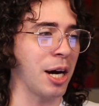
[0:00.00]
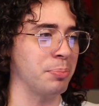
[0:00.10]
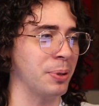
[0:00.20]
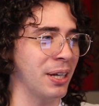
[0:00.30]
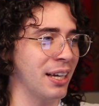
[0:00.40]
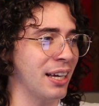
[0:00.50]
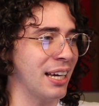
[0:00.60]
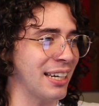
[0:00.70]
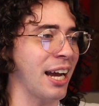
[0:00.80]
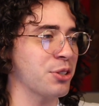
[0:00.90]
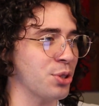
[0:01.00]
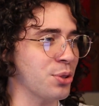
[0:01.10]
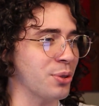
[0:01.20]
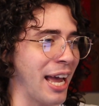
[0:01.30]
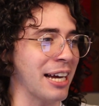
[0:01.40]
up, and I
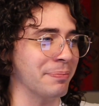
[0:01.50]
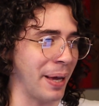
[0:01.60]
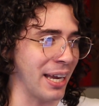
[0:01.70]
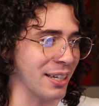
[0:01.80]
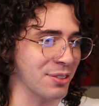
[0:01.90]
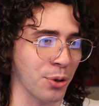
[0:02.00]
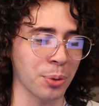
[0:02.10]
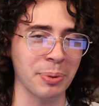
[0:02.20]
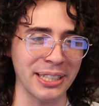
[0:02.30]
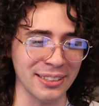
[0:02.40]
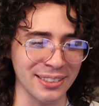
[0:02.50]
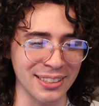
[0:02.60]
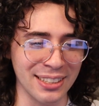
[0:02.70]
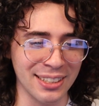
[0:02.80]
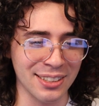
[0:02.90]
too am a scorpion
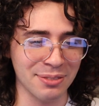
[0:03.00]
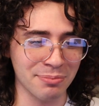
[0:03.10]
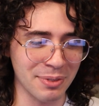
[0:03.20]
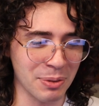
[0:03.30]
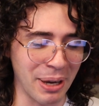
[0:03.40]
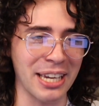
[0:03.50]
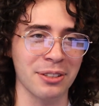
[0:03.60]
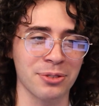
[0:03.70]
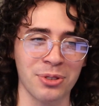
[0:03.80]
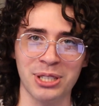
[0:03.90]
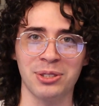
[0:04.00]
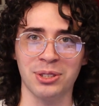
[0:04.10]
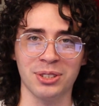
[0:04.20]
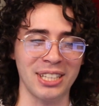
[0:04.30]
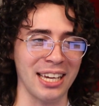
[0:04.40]
made of
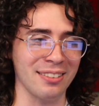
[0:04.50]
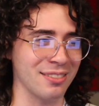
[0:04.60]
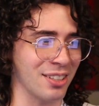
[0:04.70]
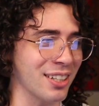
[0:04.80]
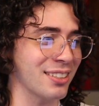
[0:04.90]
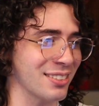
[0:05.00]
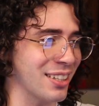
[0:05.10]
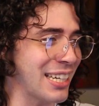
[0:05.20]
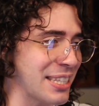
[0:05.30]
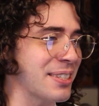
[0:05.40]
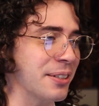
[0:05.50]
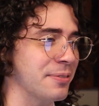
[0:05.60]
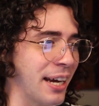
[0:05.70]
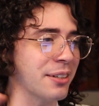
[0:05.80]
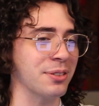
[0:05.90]
crystals that dug
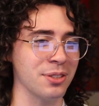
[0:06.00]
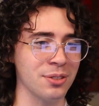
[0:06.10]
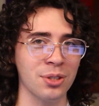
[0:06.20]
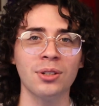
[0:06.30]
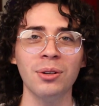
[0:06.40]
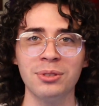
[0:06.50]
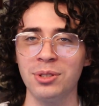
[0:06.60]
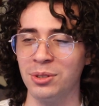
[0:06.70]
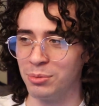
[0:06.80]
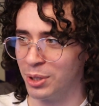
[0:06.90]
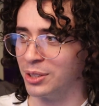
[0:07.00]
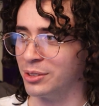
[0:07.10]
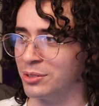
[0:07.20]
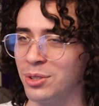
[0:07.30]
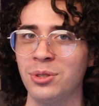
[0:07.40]
itself out to go into the
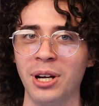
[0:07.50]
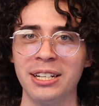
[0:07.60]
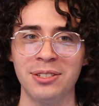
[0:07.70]
world to try